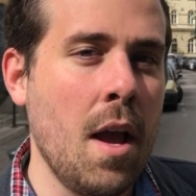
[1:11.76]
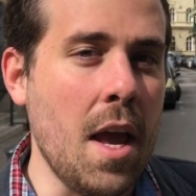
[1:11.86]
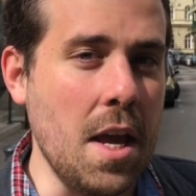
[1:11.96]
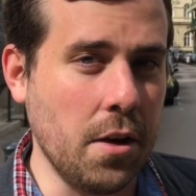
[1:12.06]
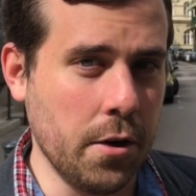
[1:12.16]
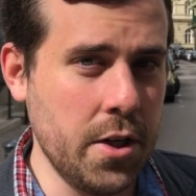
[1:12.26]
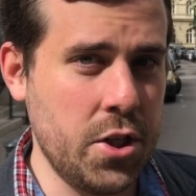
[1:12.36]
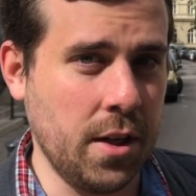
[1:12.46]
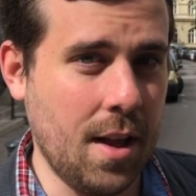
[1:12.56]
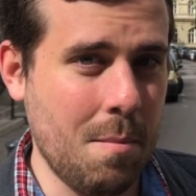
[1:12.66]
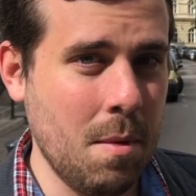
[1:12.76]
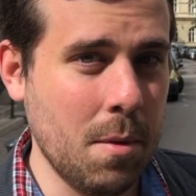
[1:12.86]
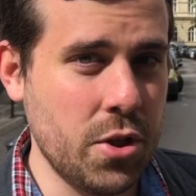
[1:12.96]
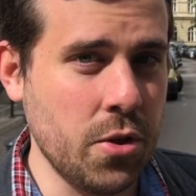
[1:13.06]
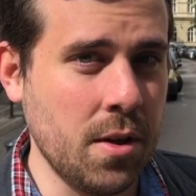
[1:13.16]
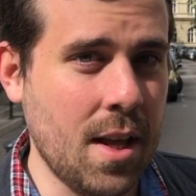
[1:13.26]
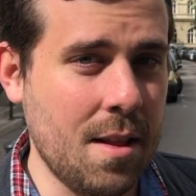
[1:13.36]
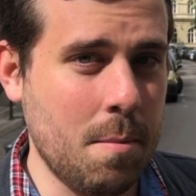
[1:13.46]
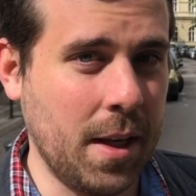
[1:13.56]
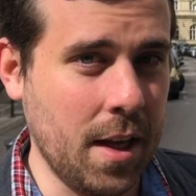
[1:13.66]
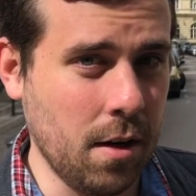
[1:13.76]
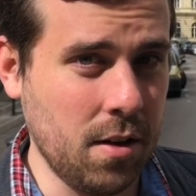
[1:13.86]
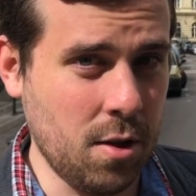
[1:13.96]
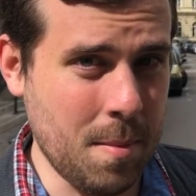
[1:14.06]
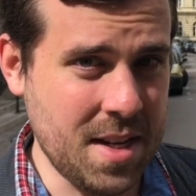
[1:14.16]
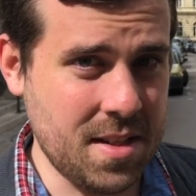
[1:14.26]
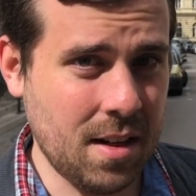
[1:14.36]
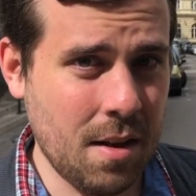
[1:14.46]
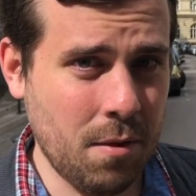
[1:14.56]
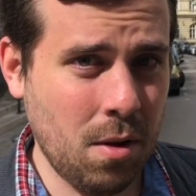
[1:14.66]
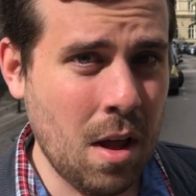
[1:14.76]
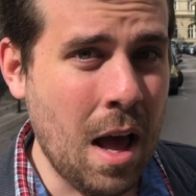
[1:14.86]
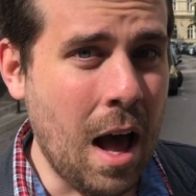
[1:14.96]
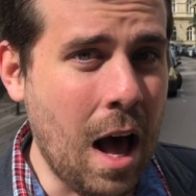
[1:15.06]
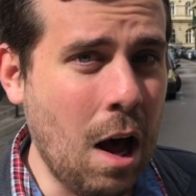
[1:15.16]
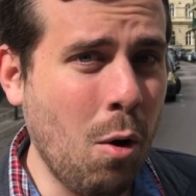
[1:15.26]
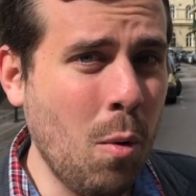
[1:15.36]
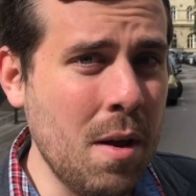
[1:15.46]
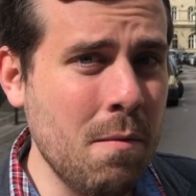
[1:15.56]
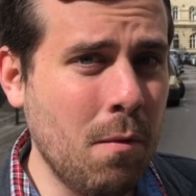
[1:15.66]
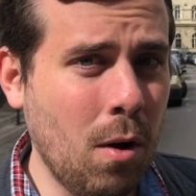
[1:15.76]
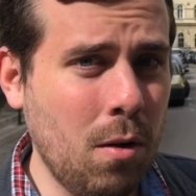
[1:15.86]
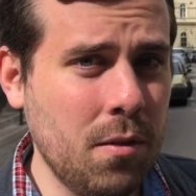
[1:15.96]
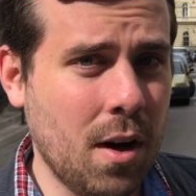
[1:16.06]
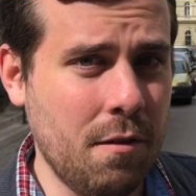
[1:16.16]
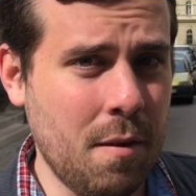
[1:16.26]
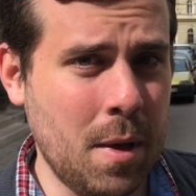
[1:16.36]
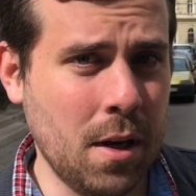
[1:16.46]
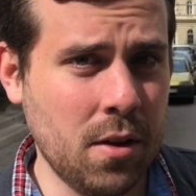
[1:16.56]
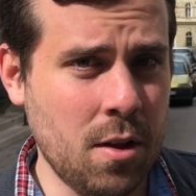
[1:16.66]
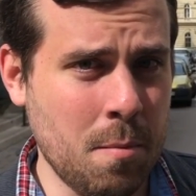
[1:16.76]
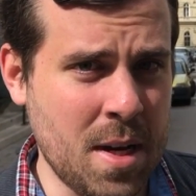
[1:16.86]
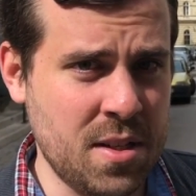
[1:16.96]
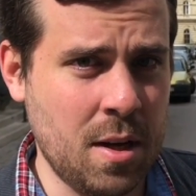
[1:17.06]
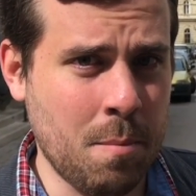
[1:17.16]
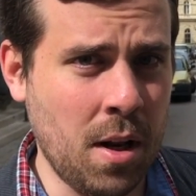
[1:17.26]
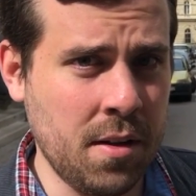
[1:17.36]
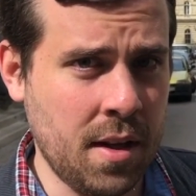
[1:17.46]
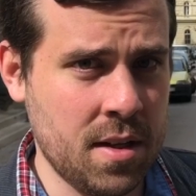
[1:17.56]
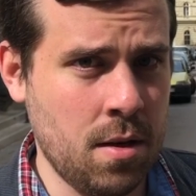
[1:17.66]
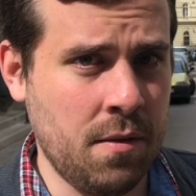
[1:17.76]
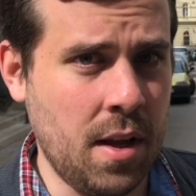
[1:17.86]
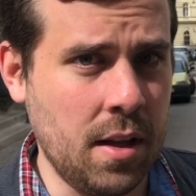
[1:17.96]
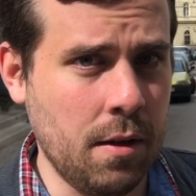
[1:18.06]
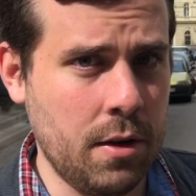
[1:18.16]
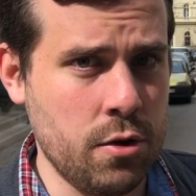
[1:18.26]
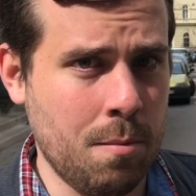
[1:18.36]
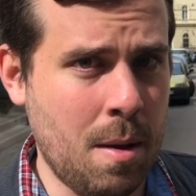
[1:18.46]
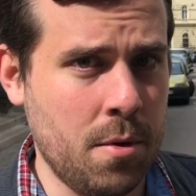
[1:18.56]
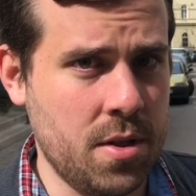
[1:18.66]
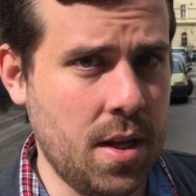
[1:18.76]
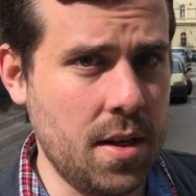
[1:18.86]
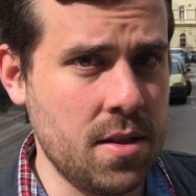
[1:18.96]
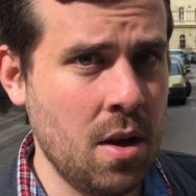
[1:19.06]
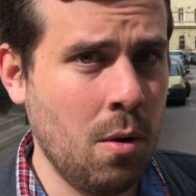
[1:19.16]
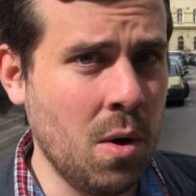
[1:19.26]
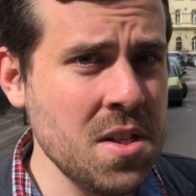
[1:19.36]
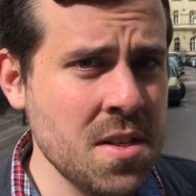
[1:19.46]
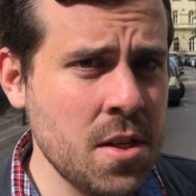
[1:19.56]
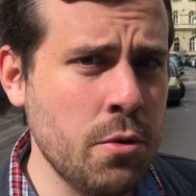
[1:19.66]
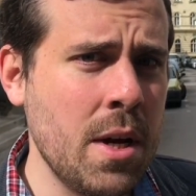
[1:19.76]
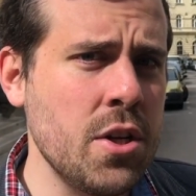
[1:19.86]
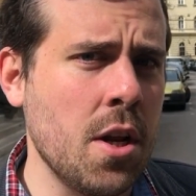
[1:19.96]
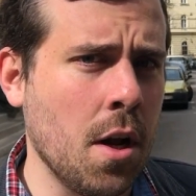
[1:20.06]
Encouraging them, but shouldn't that begin on the domestic level? How involved are women in the domestic politics of the individual member states? What's the situation in